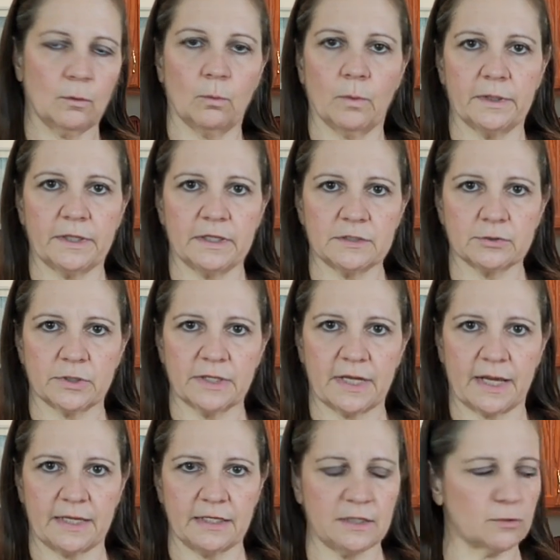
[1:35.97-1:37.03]

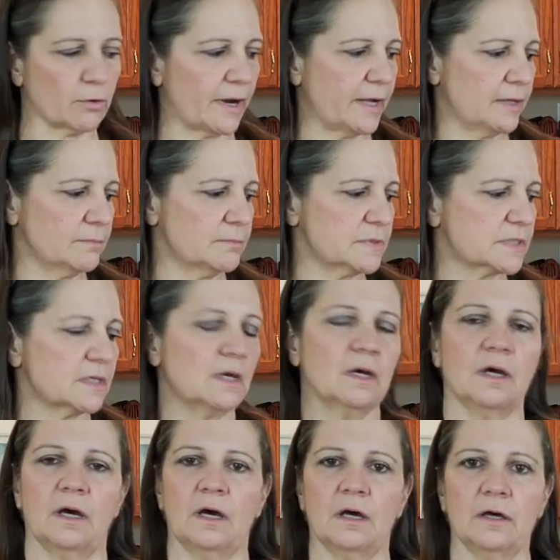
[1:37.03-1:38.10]
180 grams
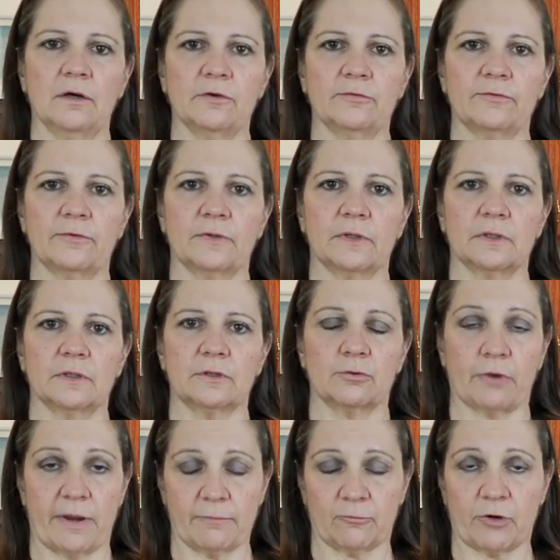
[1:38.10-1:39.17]
of
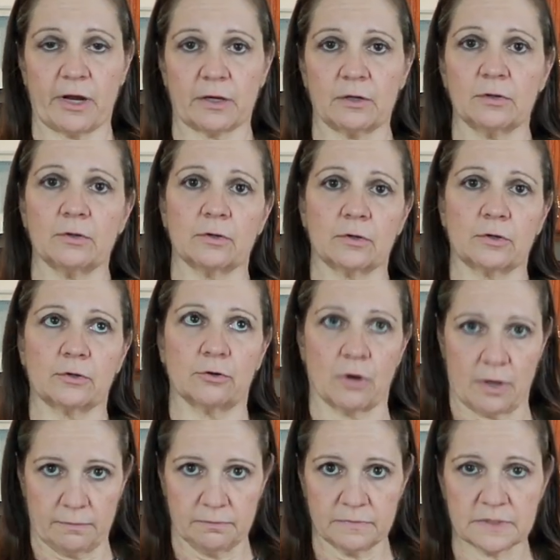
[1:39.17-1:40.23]
graham cracker
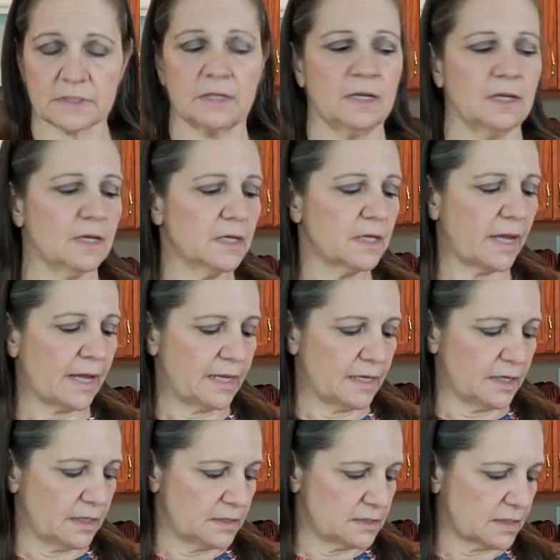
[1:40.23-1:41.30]
crumbs,
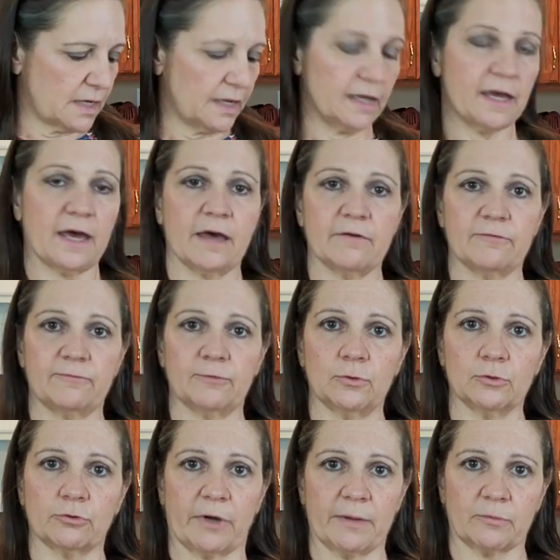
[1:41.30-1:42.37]
and I have
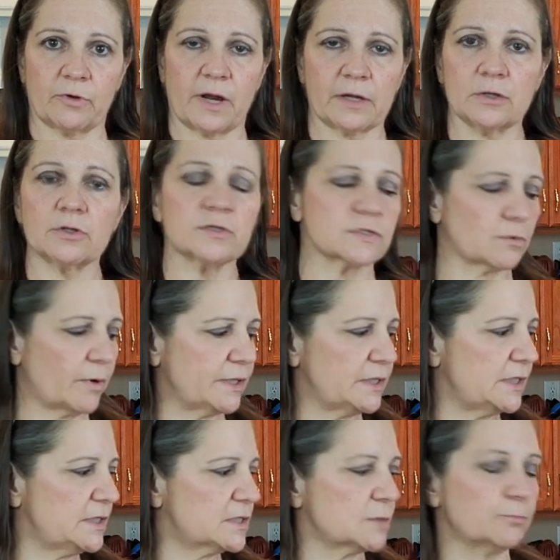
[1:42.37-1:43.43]
full graham crackers, so I
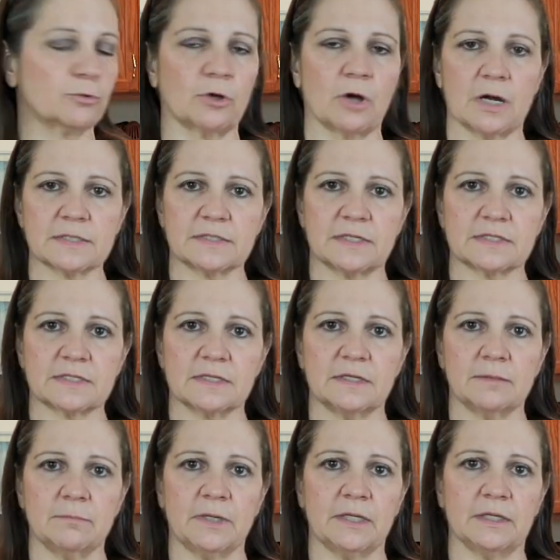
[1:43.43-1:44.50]
need to process
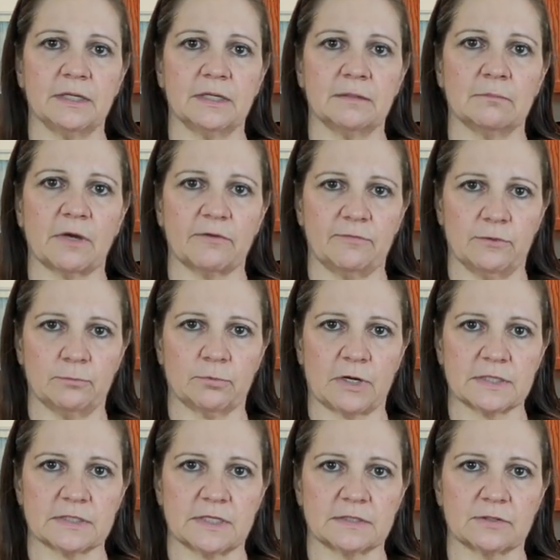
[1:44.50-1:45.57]
them in my food
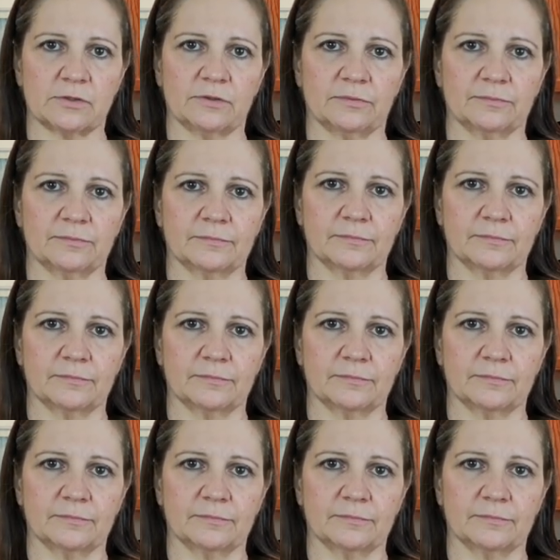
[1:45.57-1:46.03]
processor.